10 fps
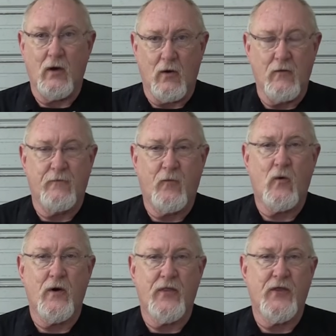
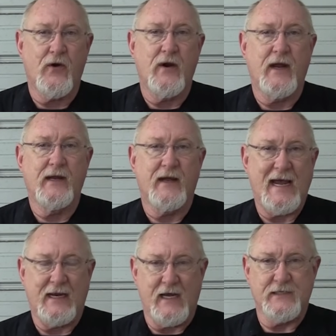P0430
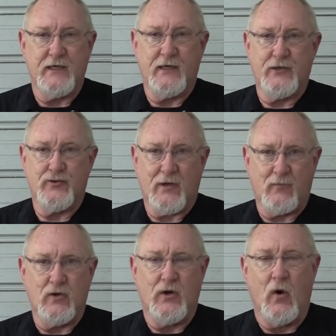diagnostic
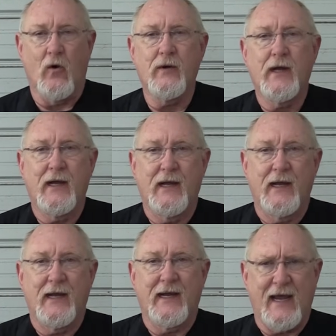trouble code
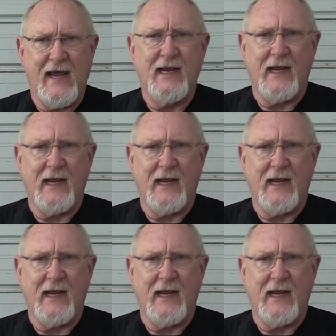can